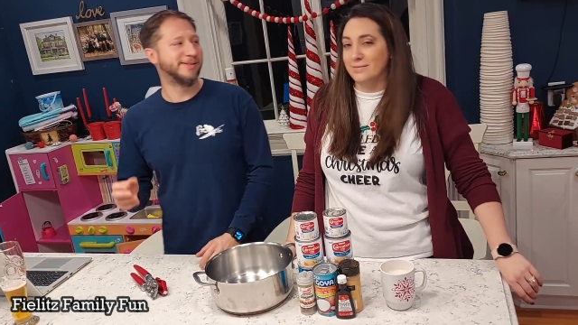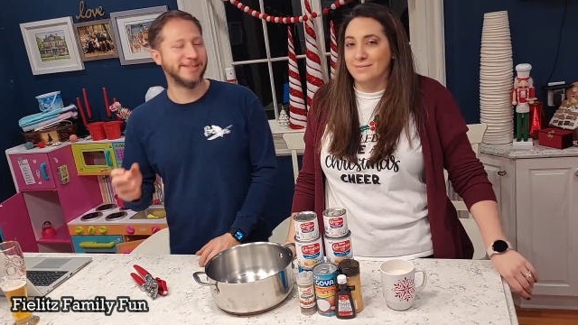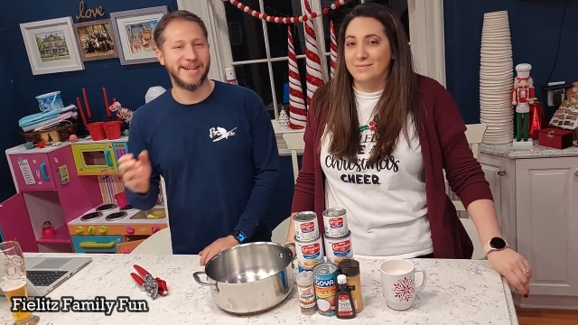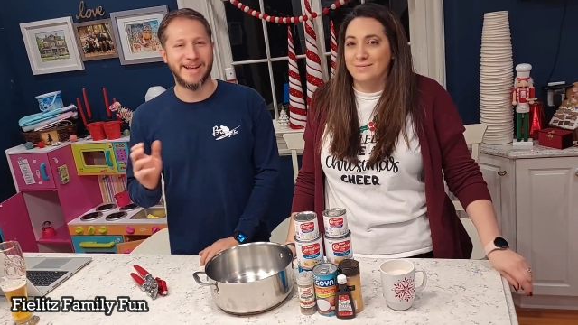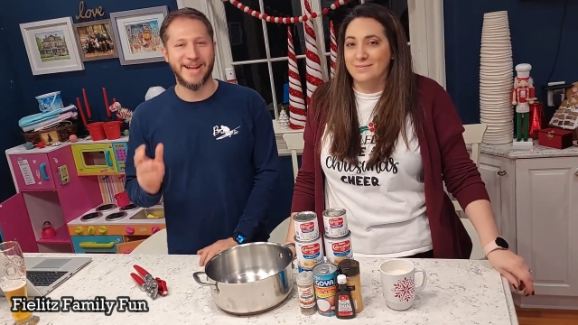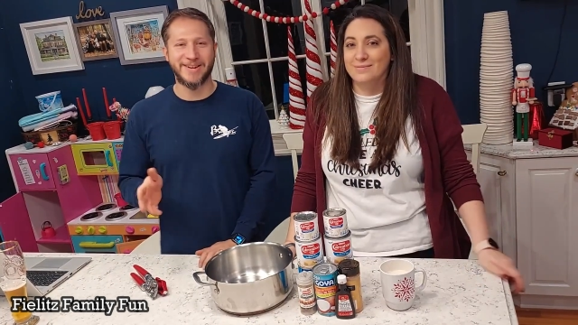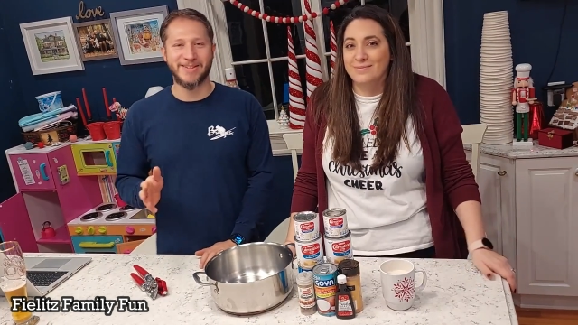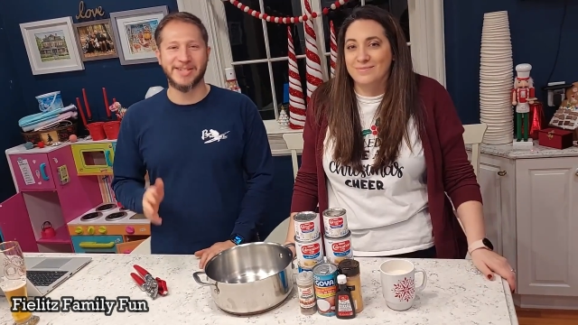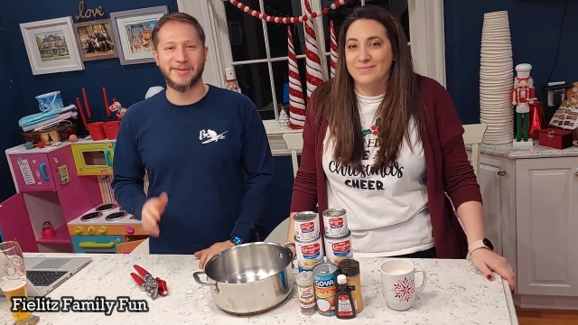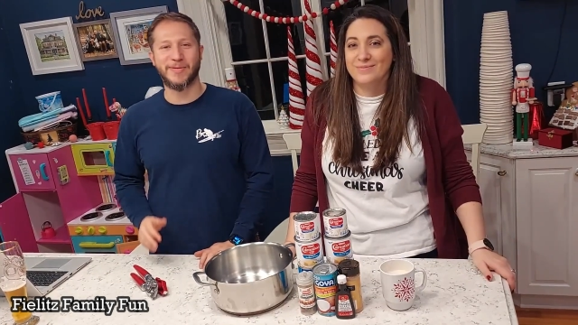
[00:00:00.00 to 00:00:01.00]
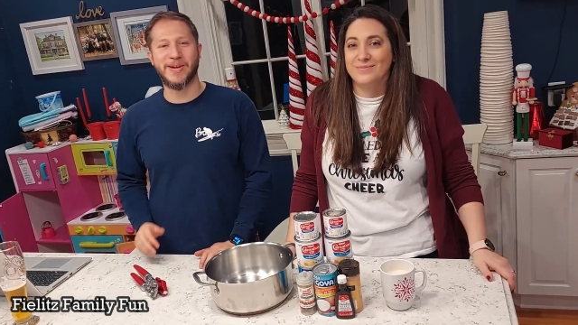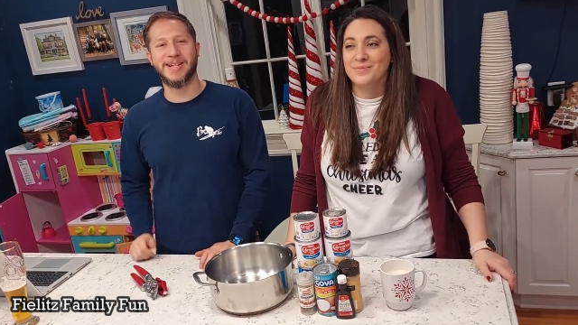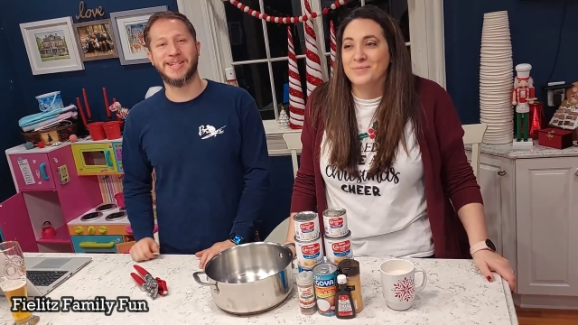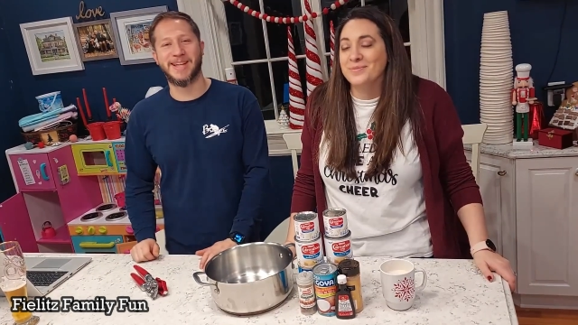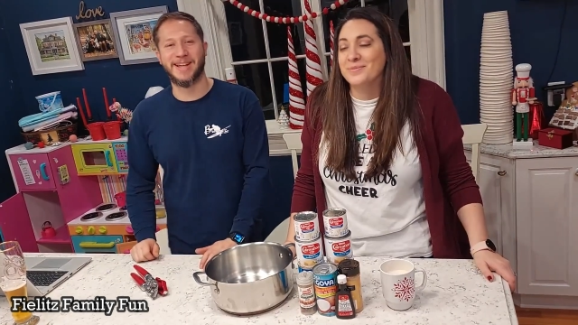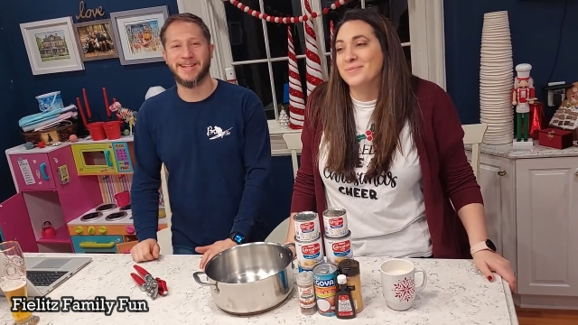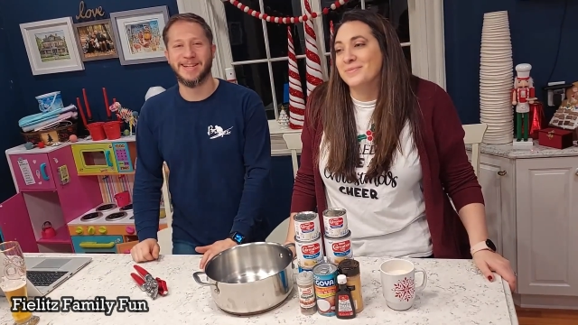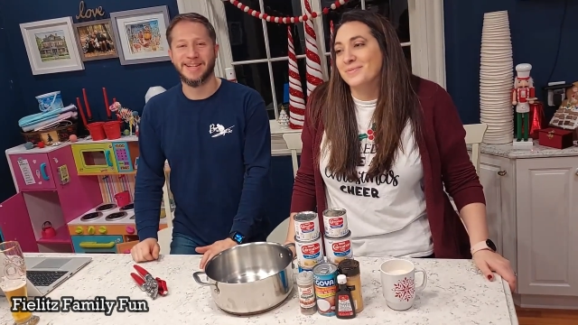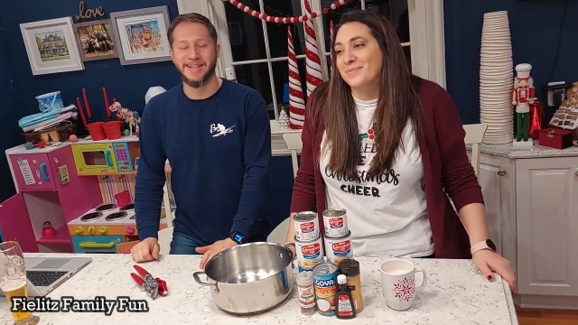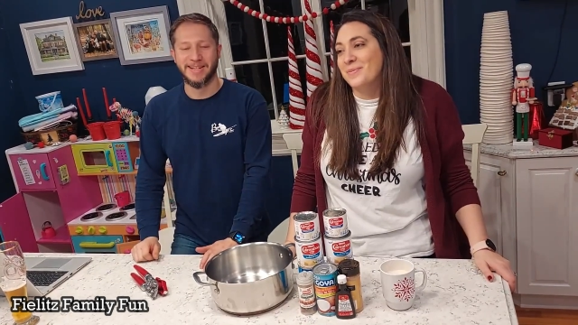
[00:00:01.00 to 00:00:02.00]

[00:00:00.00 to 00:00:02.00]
Speaker 1: and that goes in the fridge and